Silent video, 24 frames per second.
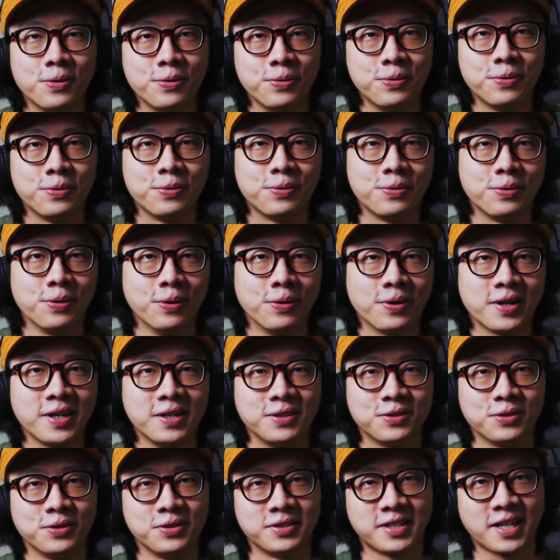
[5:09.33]
Whew,
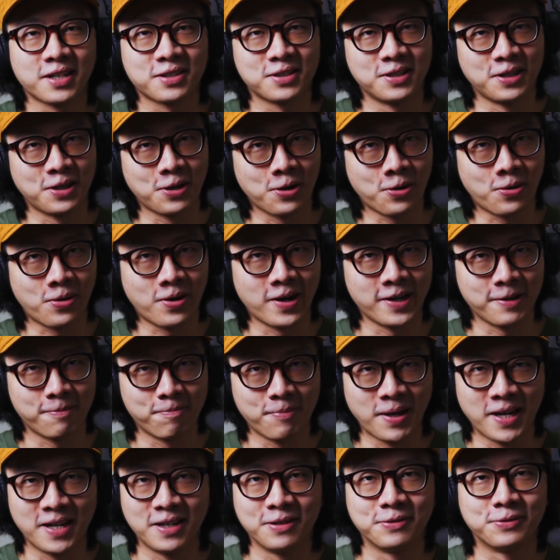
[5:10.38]
okay, so it's actually
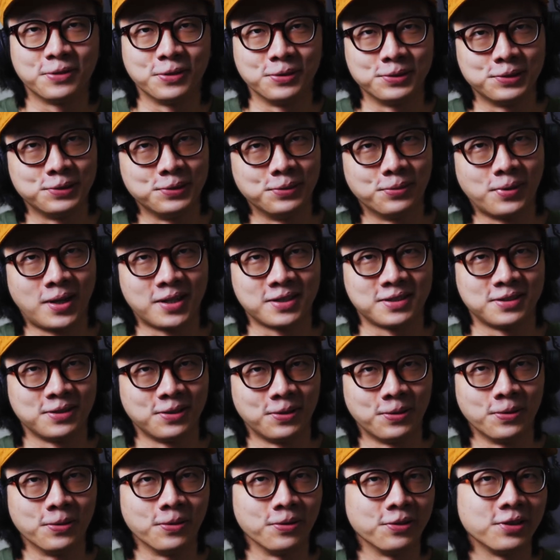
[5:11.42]
quite painful to watch the
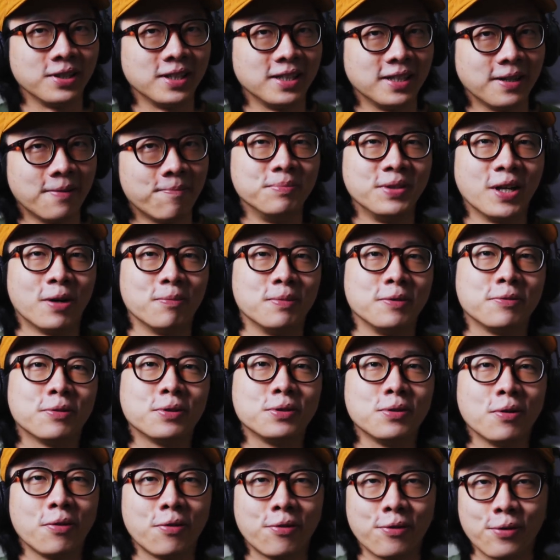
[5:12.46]
whole thing. Now,
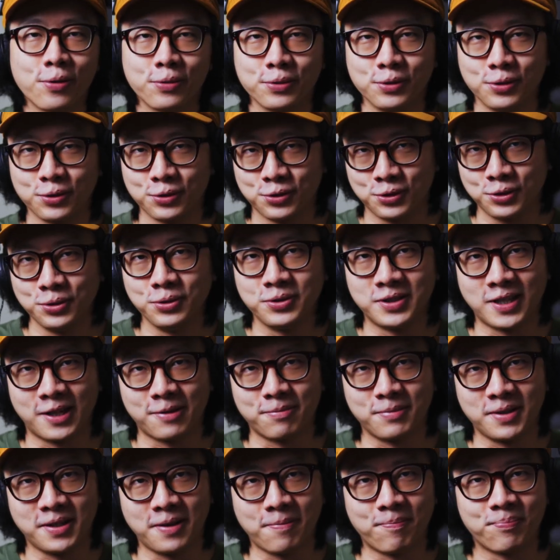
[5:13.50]
before you throw your shoes
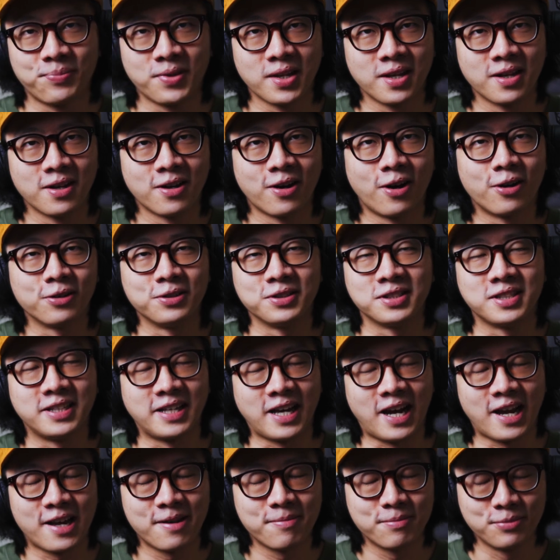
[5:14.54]
at me,
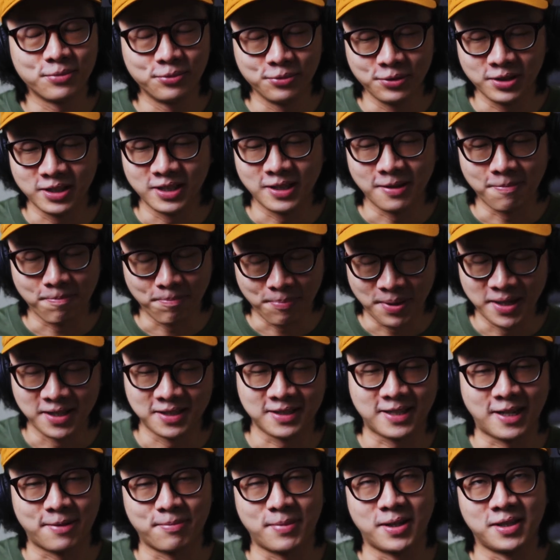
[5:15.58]
honestly, I am really
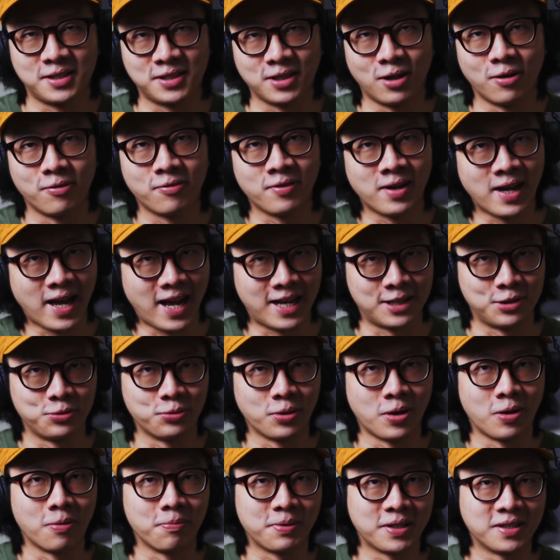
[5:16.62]
pissed at myself as
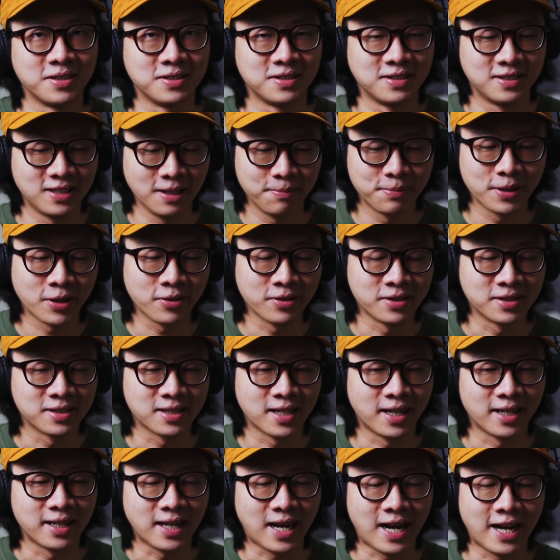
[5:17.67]
well, because deep down
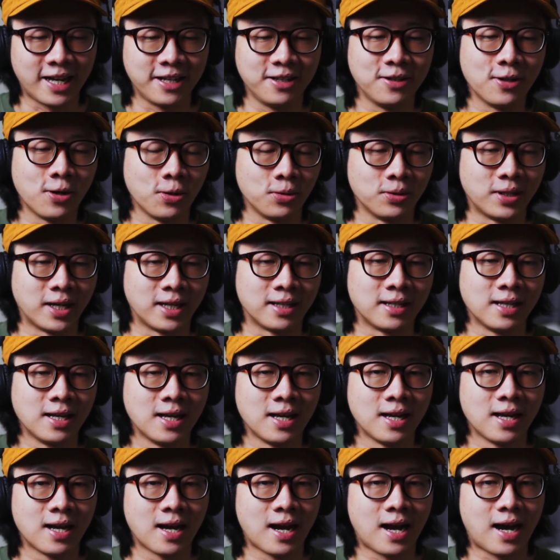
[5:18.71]
inside, I know that
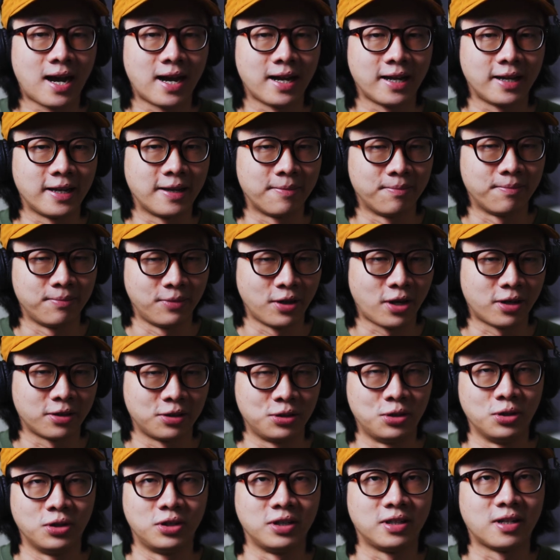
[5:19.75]
I am not
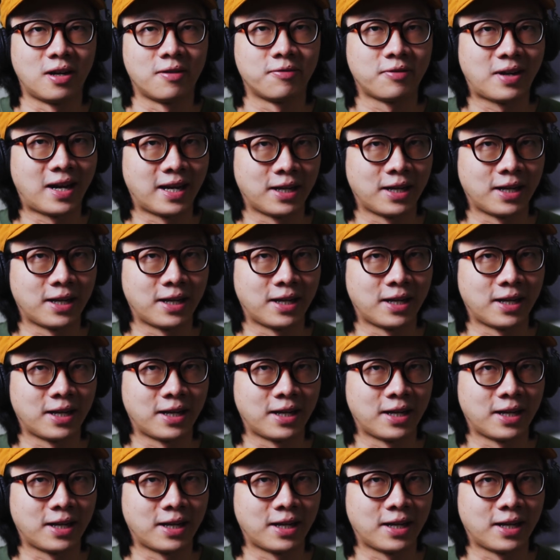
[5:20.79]
good enough.